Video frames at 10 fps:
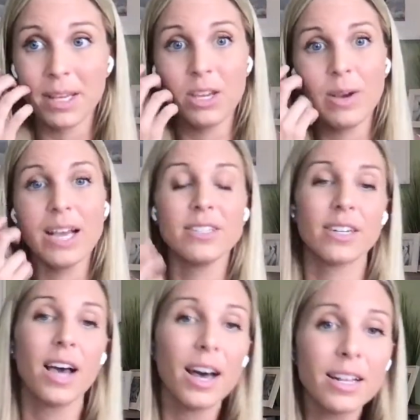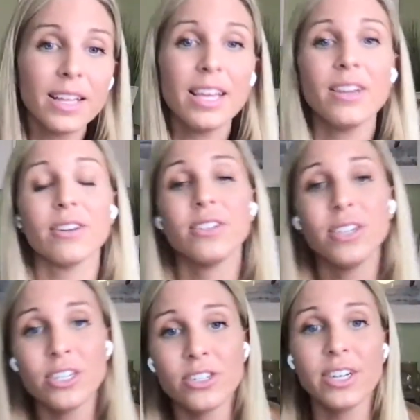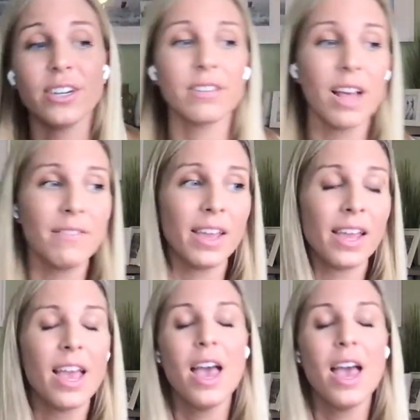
you guys are cuddling, you're nurturing, you're loving."